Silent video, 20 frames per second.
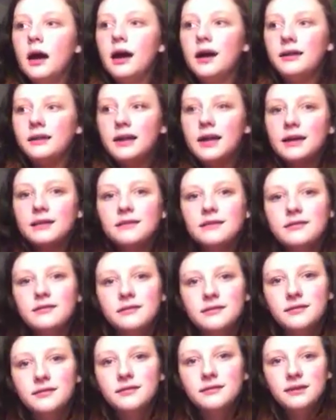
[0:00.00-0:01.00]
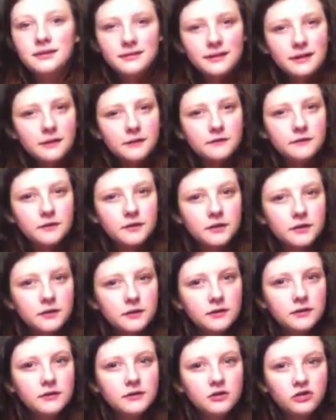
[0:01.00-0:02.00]
And that's the
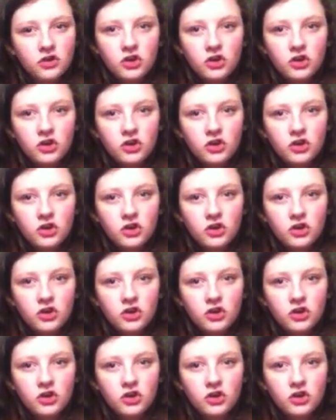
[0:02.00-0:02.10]
difference.